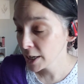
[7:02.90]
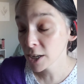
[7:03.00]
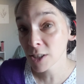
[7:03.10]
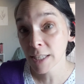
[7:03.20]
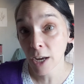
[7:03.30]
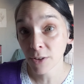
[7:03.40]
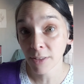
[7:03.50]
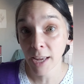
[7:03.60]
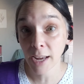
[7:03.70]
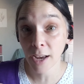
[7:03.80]
Here's the other
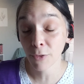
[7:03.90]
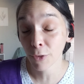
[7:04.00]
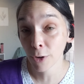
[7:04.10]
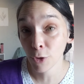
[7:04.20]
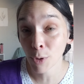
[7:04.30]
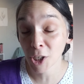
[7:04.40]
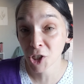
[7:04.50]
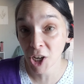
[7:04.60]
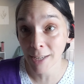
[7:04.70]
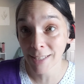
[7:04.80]
thing. If you are
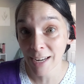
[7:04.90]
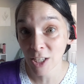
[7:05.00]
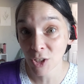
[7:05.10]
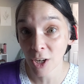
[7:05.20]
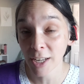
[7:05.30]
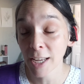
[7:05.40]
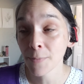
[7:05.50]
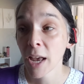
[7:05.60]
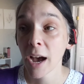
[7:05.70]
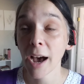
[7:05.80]
just getting started,
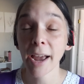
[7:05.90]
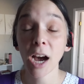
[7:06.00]
I